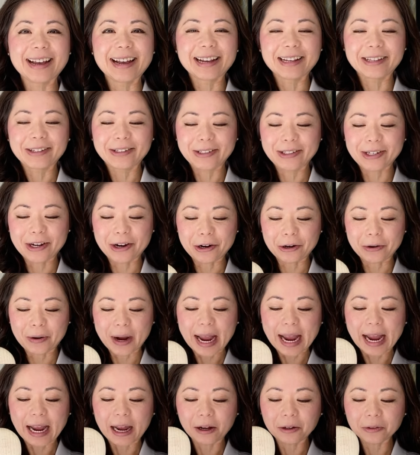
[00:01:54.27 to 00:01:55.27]
So
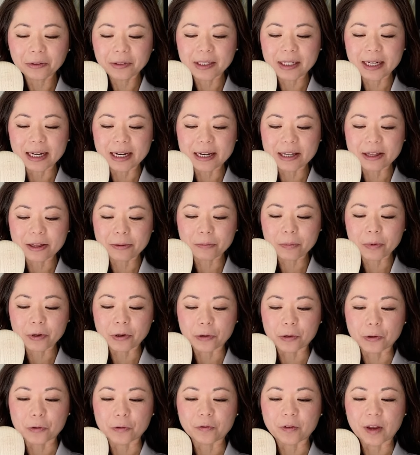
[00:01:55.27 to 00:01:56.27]
how teeth
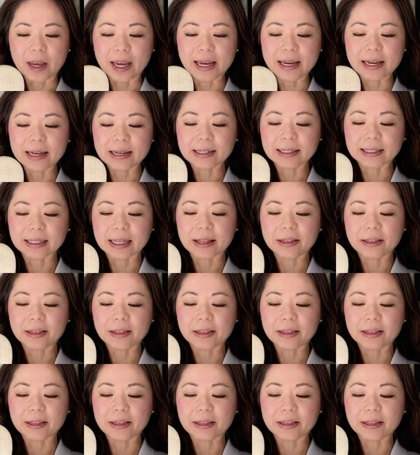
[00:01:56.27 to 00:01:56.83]
move is